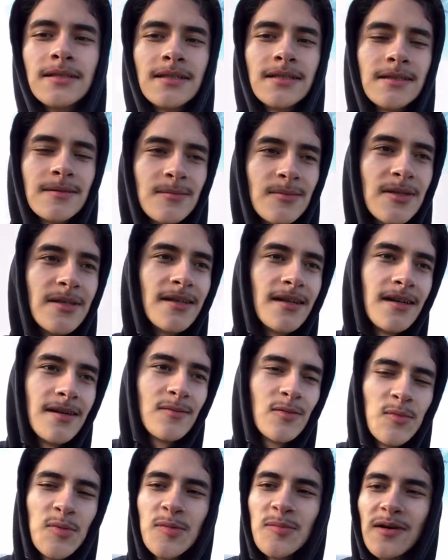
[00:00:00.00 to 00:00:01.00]
But yeah, I'm gonna
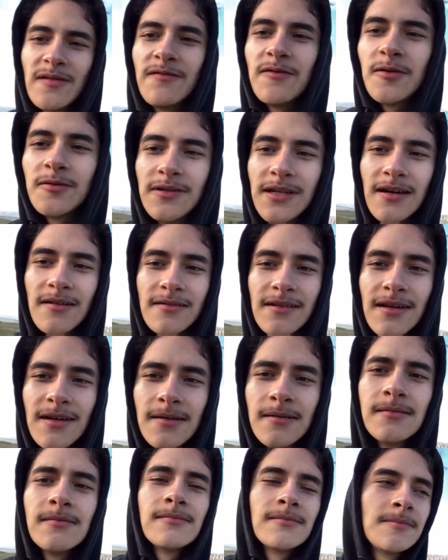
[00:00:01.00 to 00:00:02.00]
put my phone down now
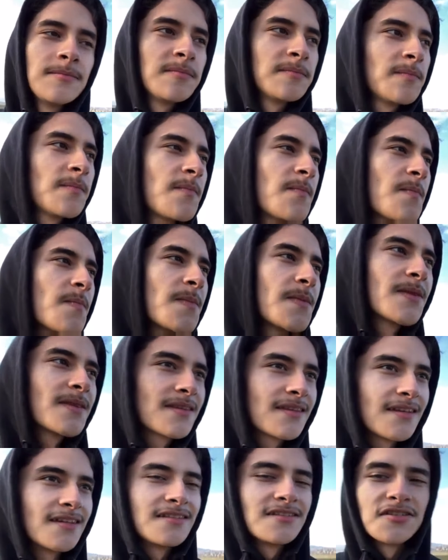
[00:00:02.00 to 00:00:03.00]
and just